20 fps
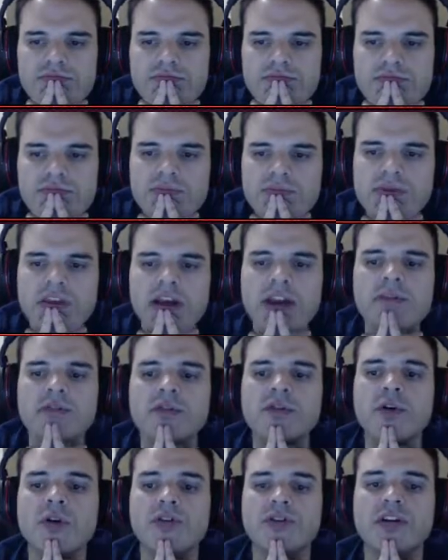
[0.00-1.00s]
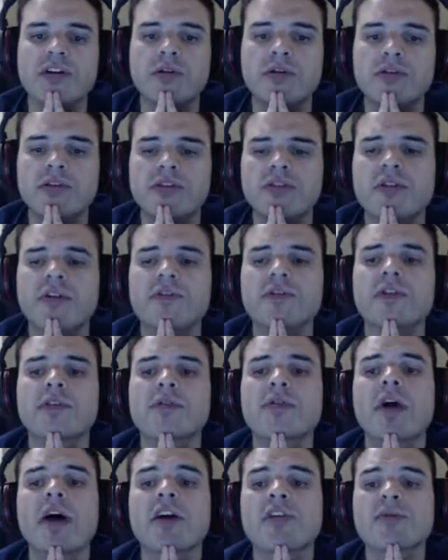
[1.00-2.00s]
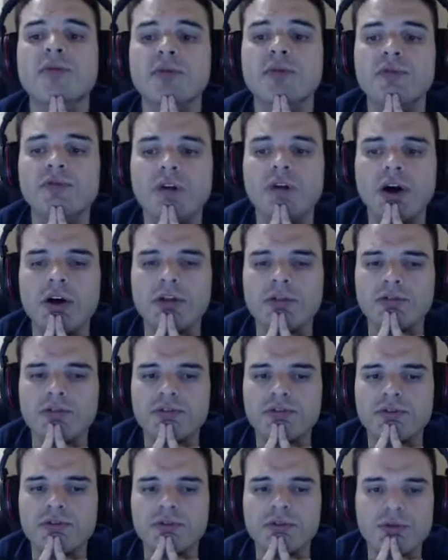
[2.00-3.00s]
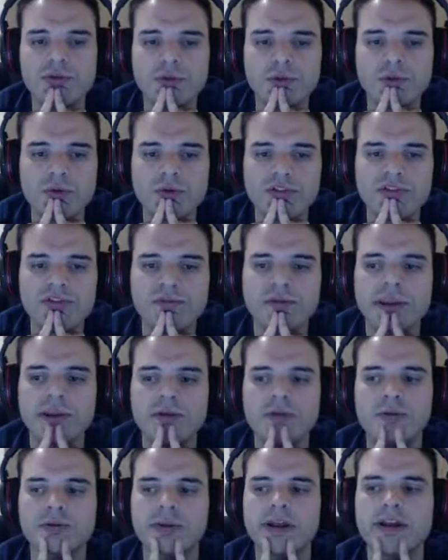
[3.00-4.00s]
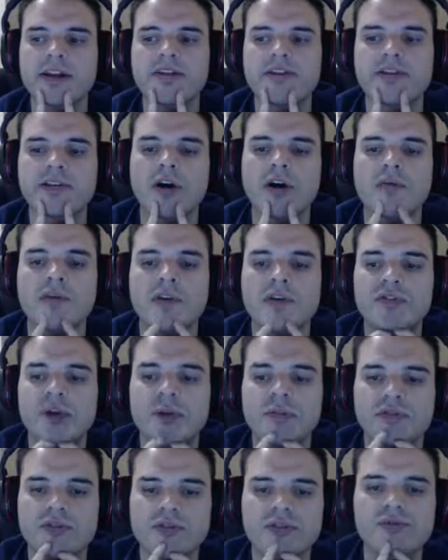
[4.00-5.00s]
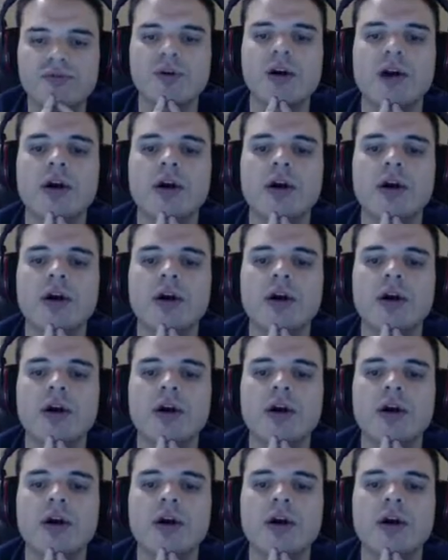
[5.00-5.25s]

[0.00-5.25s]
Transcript: And of course he could just go for the Grass move onto Suicune, that is the obvious option as well.